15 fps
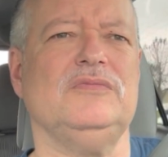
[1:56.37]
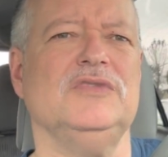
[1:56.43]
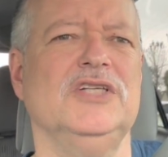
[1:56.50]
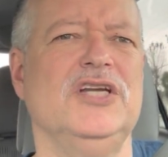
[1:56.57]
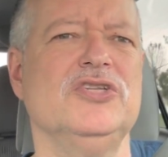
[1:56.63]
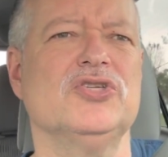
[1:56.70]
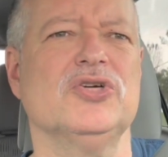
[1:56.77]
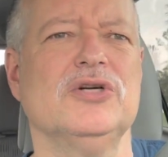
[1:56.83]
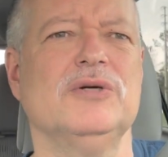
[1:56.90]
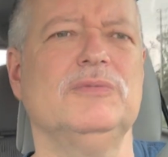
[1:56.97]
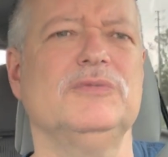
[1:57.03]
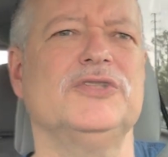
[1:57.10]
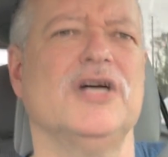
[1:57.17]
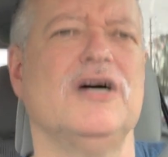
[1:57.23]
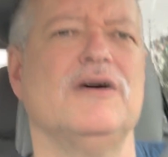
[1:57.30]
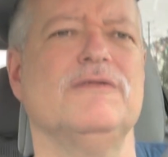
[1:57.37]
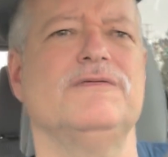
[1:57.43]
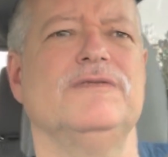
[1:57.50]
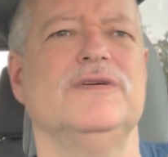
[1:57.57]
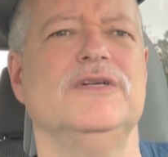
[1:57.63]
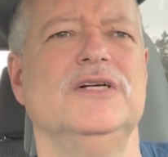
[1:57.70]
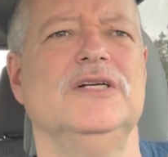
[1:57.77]
in terms of
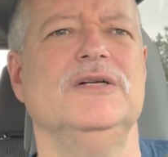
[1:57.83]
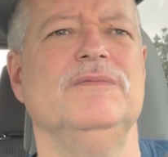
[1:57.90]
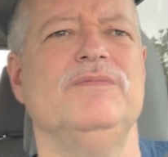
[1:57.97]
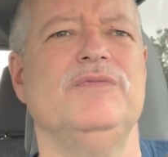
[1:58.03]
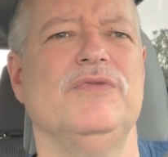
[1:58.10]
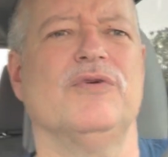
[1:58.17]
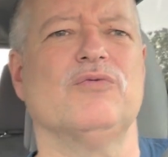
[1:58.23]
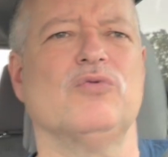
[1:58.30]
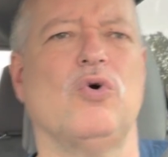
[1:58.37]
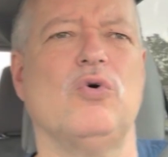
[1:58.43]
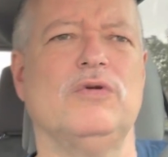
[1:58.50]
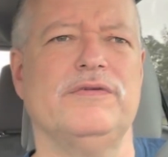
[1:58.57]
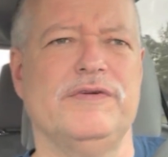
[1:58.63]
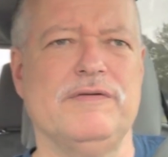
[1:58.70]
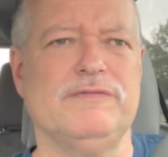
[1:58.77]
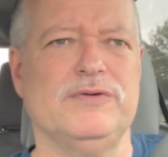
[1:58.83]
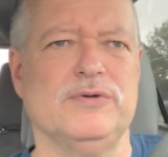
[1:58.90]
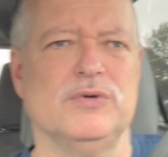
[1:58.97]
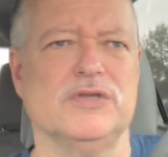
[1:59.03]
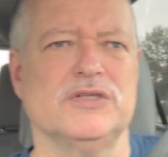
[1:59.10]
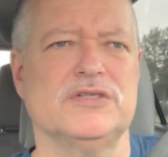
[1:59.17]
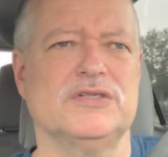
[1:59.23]
the role of
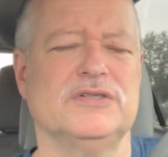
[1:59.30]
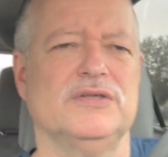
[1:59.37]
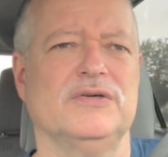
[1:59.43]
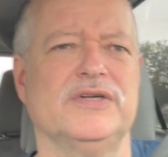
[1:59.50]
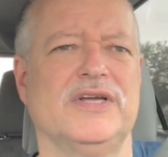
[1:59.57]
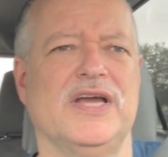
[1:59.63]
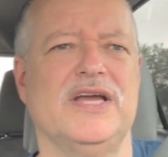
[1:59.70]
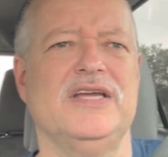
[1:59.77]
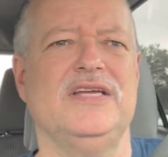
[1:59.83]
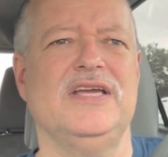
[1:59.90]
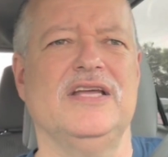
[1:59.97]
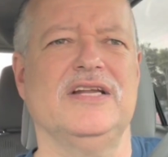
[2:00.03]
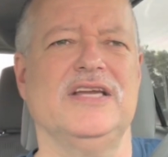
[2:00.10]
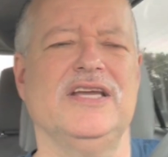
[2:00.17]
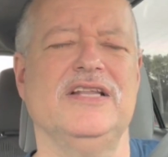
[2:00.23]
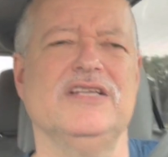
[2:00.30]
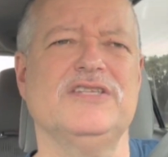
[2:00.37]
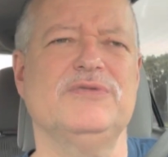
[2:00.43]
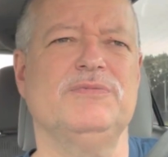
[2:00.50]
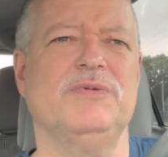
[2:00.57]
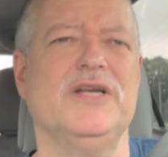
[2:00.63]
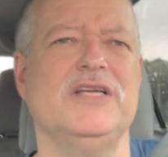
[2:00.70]
influence. Okay, and again,
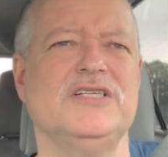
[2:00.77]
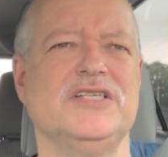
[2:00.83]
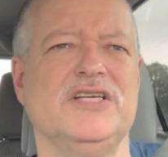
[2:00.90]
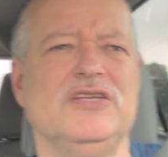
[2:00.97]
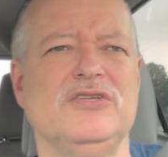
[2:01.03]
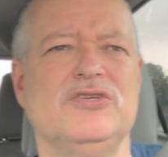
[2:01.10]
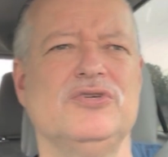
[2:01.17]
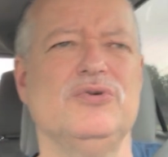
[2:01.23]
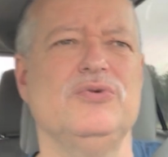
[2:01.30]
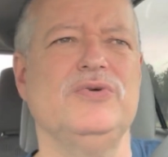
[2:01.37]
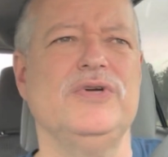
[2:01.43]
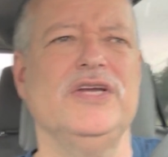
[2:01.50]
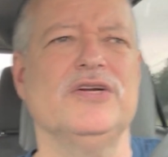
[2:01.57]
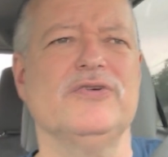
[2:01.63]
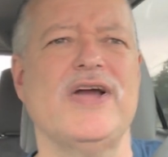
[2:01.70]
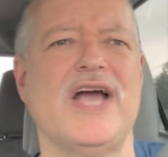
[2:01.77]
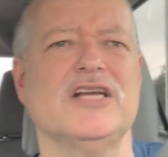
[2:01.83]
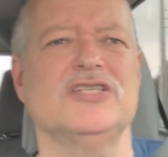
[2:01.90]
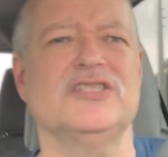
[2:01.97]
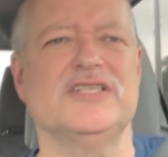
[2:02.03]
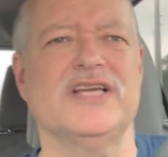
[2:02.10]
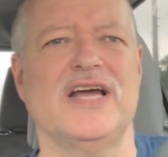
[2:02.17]
this plays into
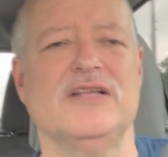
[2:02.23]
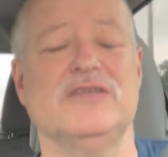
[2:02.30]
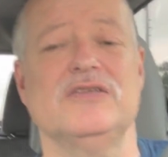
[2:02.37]
interactions that